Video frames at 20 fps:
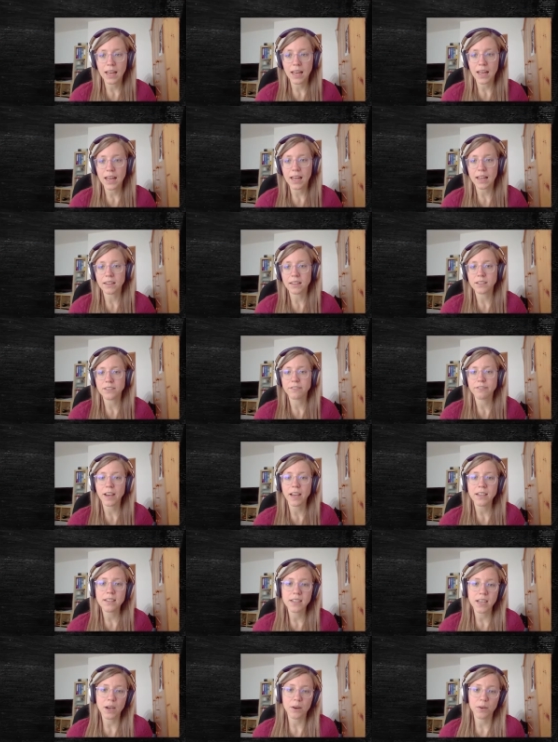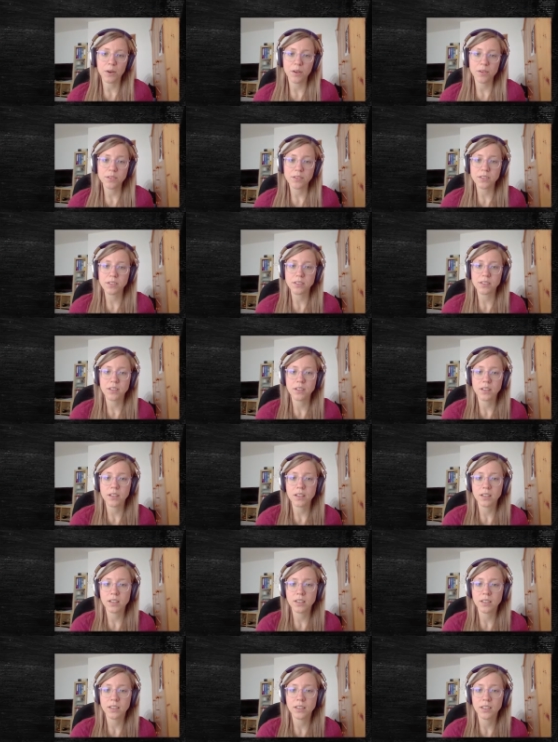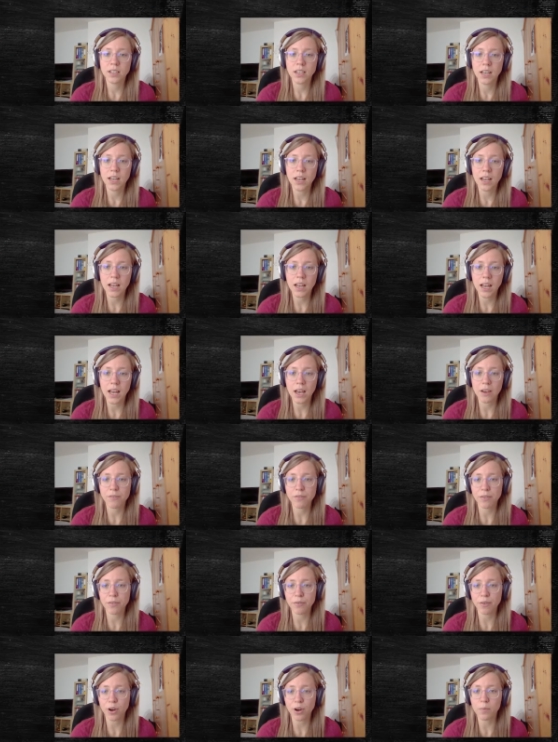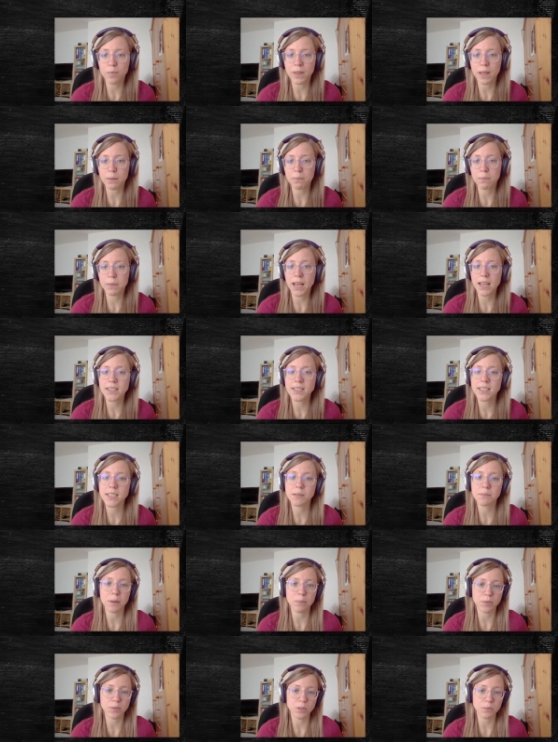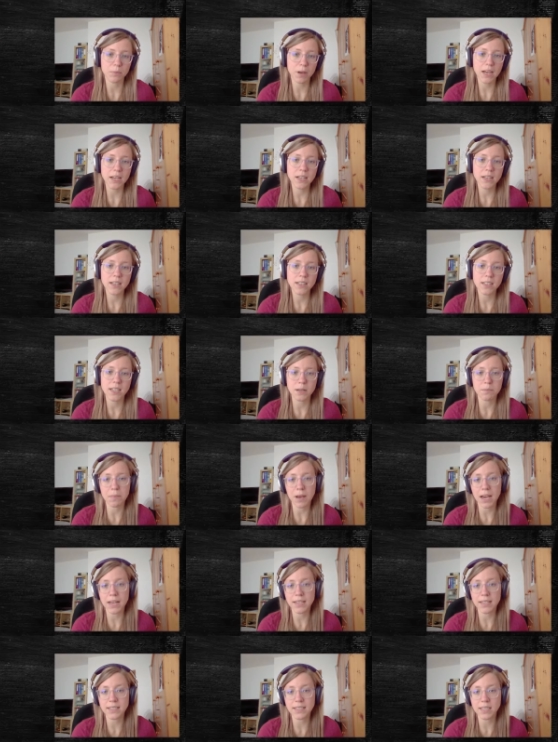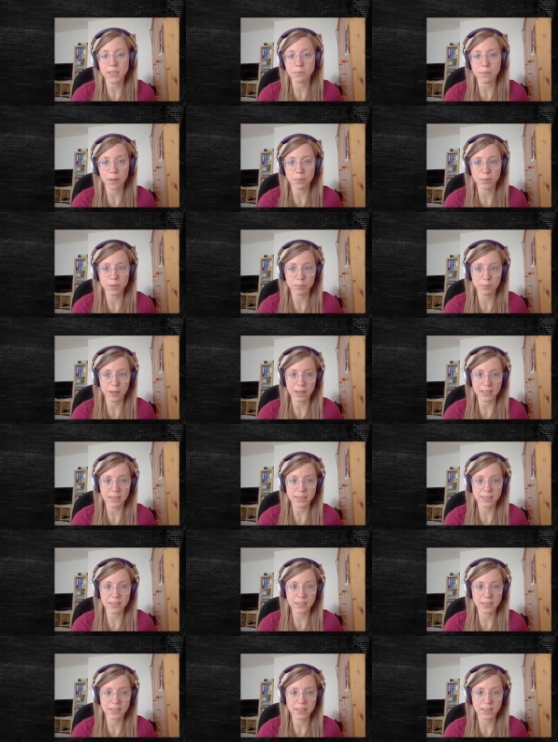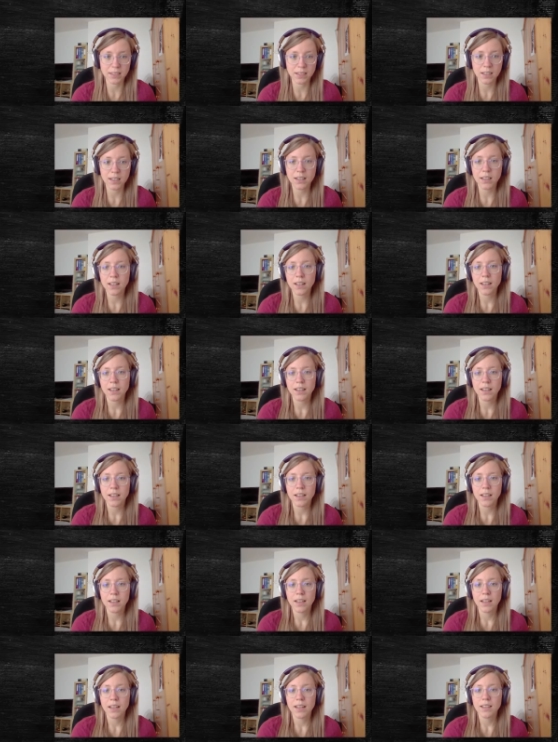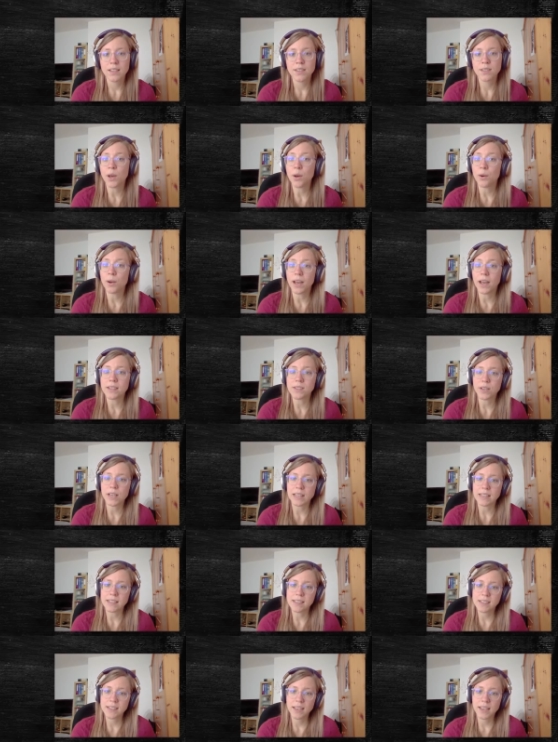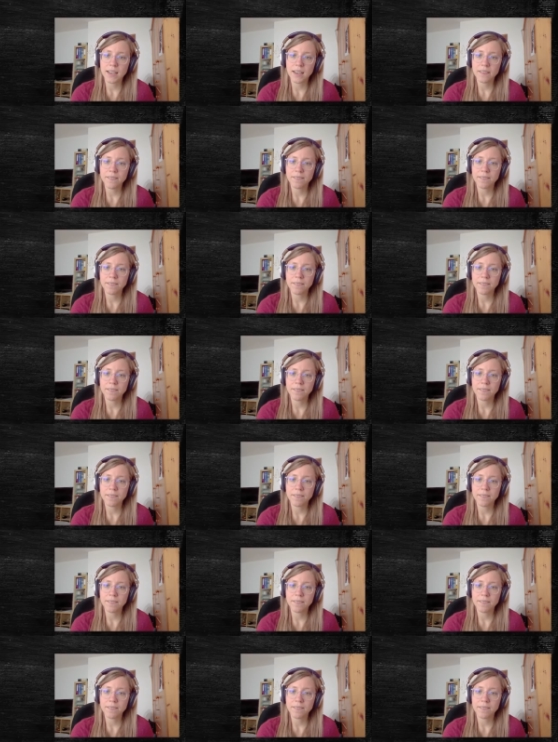And phase errors have the form that plus is mapped to minus and minus is mapped to plus. So as you can see,